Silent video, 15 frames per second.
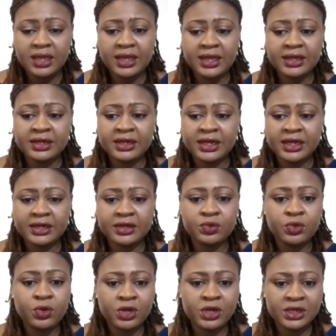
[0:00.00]
and then
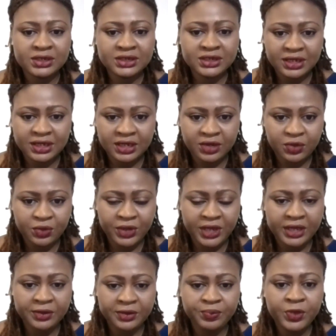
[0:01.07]
we'll call it a day,
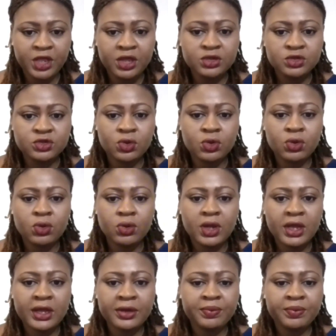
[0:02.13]
okay? So